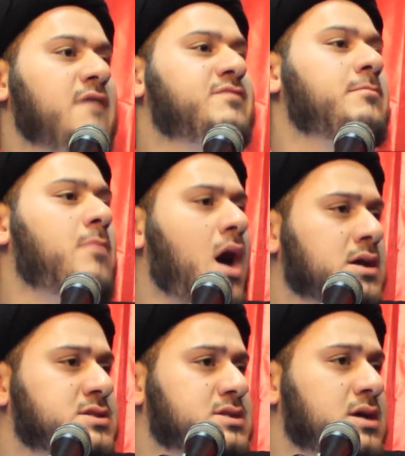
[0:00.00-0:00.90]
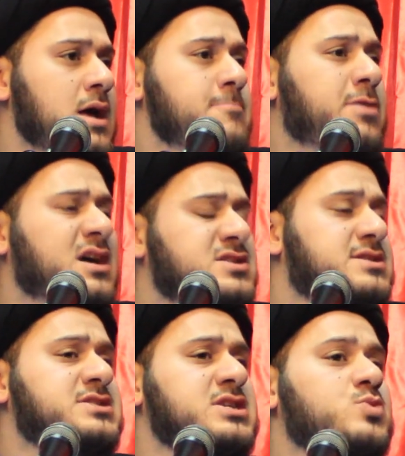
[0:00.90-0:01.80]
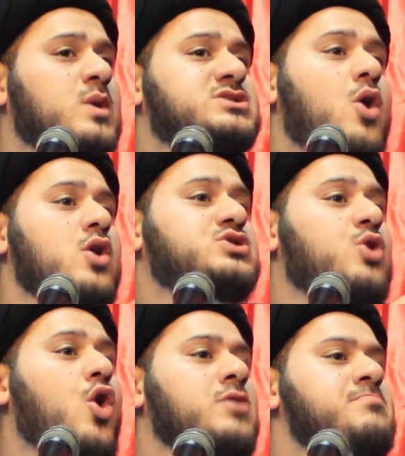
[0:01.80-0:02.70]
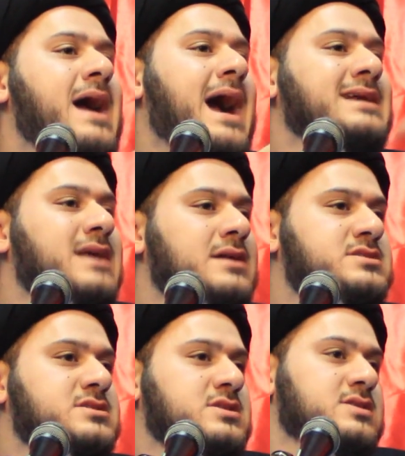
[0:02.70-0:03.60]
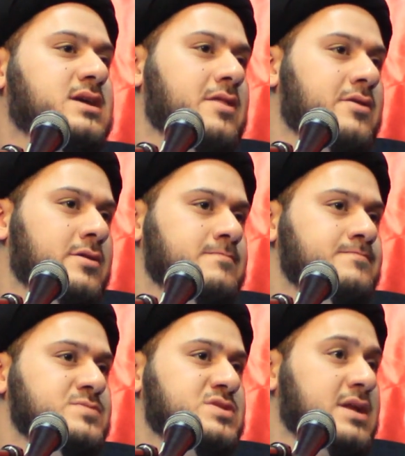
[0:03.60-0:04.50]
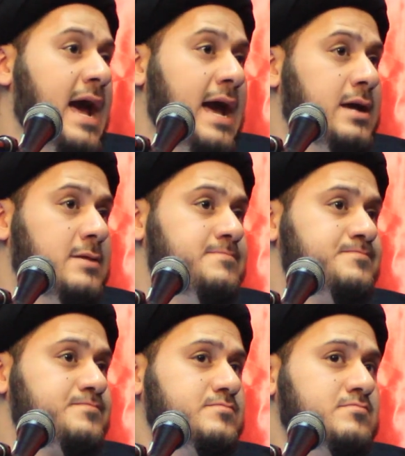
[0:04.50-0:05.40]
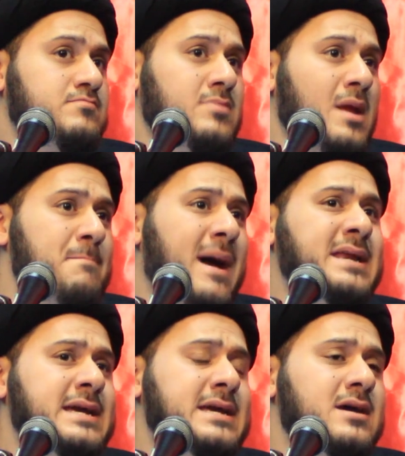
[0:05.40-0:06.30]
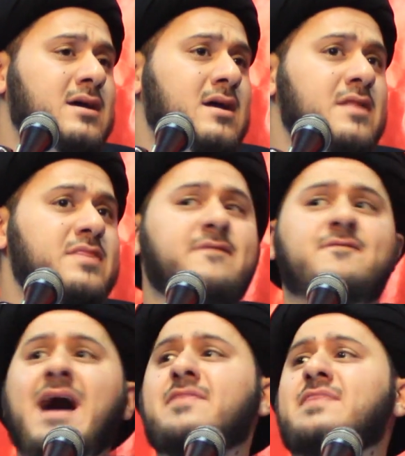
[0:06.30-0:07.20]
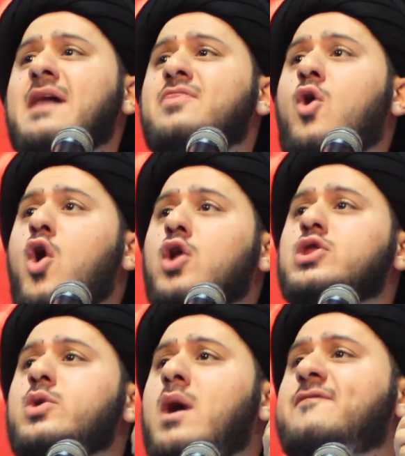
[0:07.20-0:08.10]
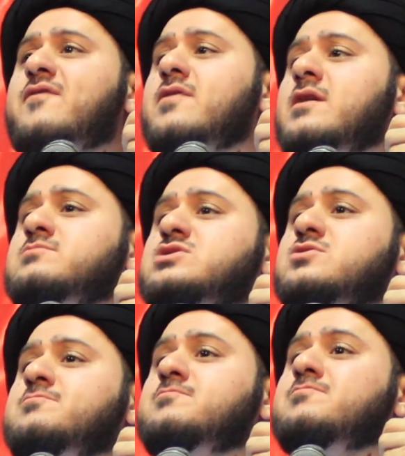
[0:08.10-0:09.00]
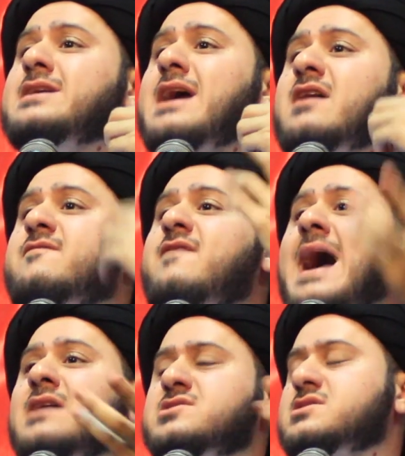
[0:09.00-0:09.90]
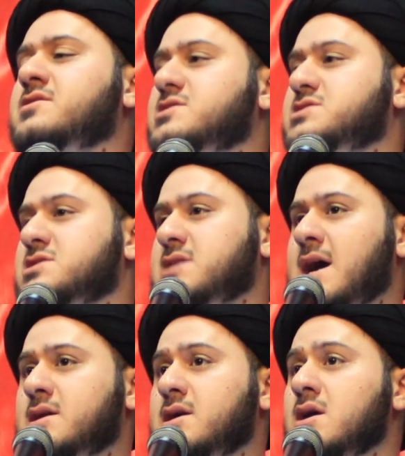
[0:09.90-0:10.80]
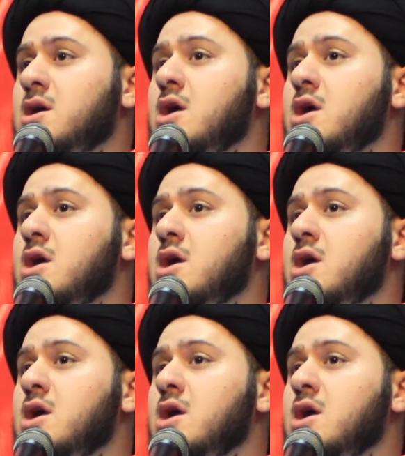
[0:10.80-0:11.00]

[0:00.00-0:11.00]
of the mosque, because this is what's going to hold my identity together. Today, many, they find that the only way for them to be advanced in the society,